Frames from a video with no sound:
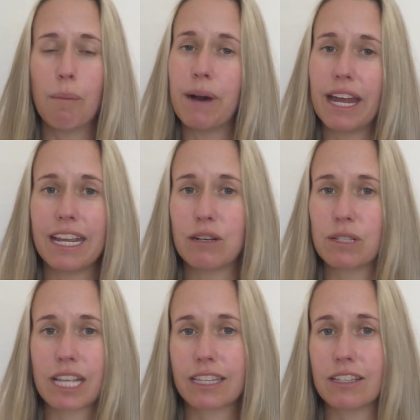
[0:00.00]
But it
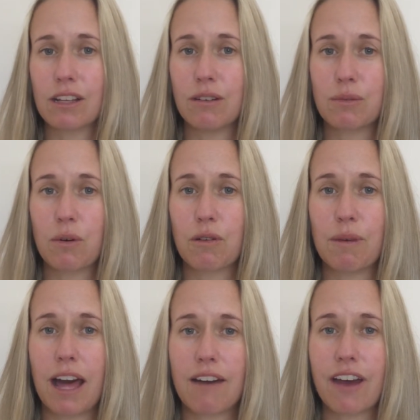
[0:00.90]
was like the slowest walk of
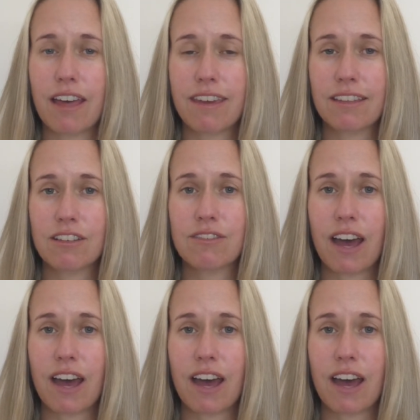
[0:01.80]
my life. I think those